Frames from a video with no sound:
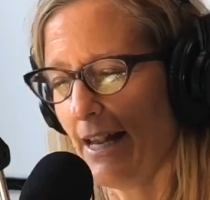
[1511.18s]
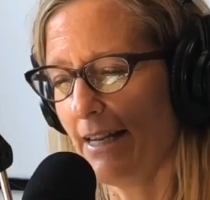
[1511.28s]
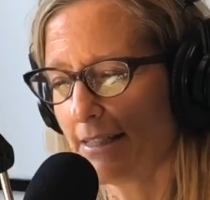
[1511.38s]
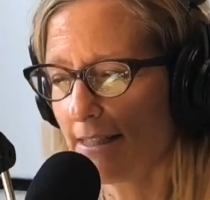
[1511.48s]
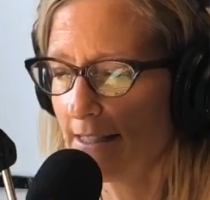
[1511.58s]

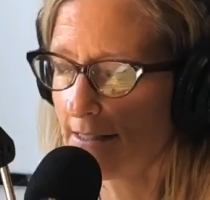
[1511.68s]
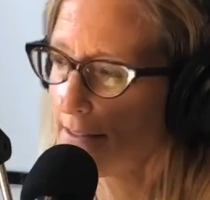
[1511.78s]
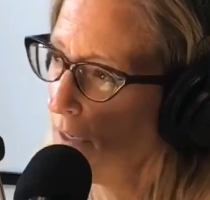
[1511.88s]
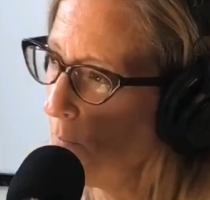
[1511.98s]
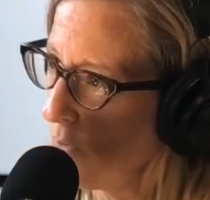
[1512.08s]
it's in
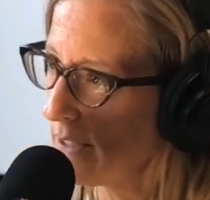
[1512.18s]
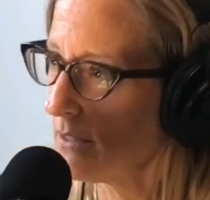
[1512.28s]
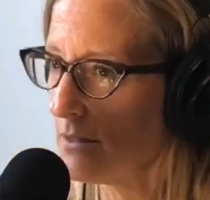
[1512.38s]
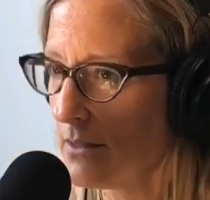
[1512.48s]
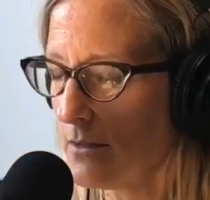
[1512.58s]
some ways
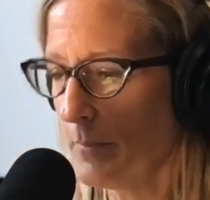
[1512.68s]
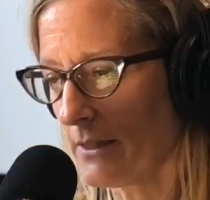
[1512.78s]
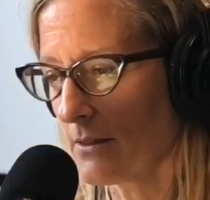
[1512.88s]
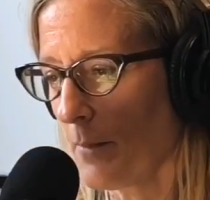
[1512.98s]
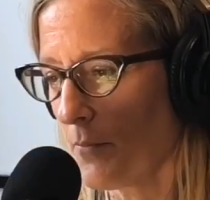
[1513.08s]
a little
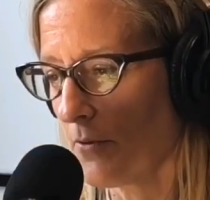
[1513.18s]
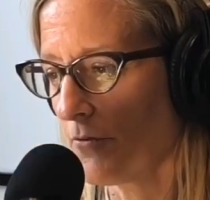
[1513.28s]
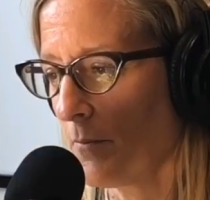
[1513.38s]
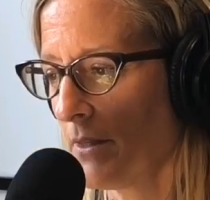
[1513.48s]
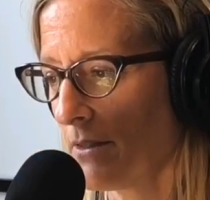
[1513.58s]
bit separate
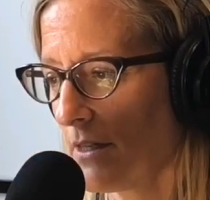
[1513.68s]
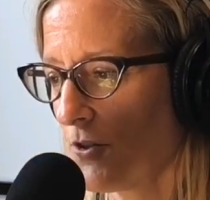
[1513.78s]
from this